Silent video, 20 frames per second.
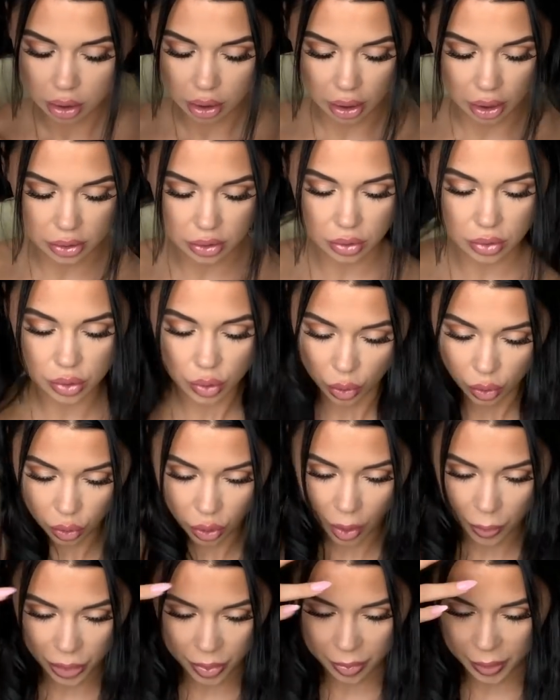It's also
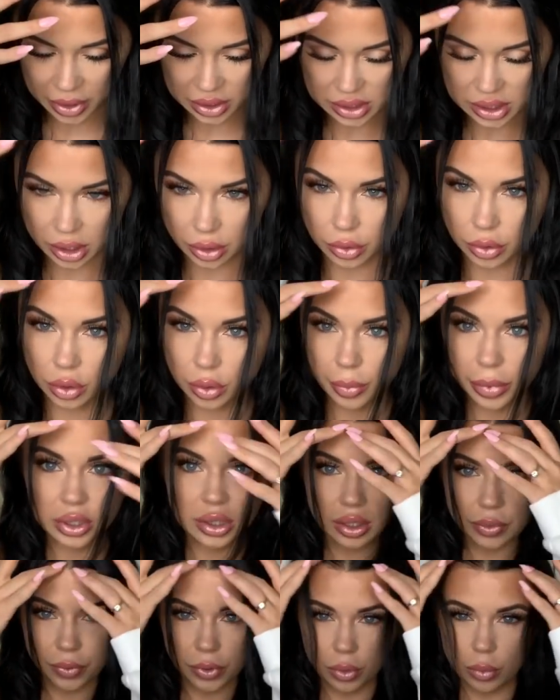crappy material,
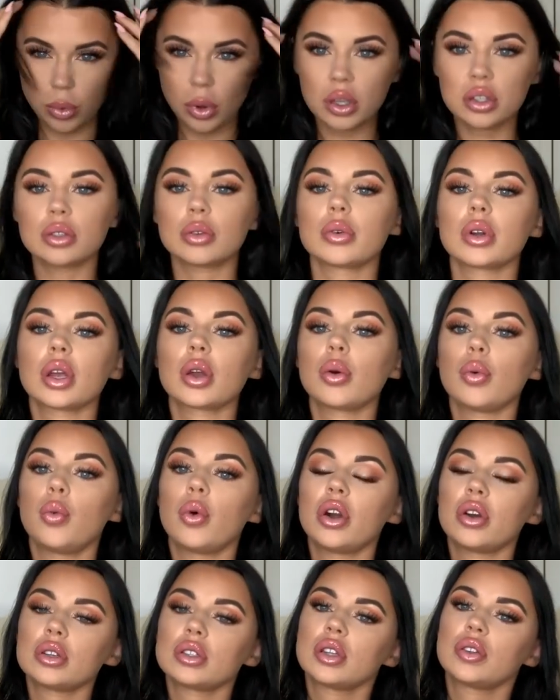but if you're wondering
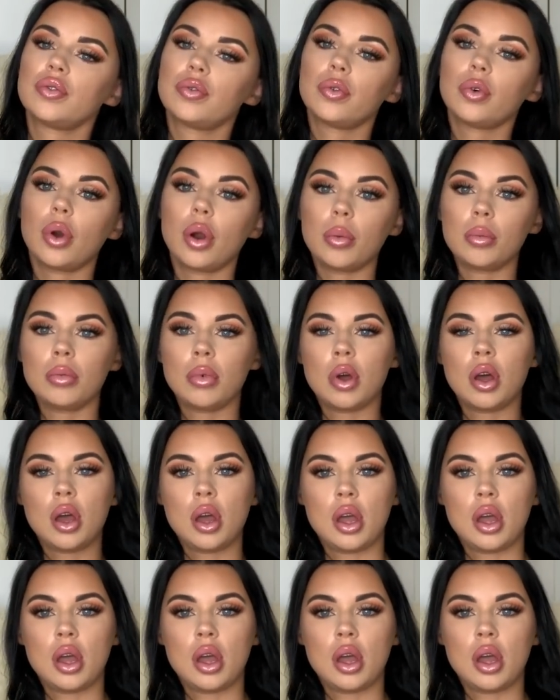where is it from,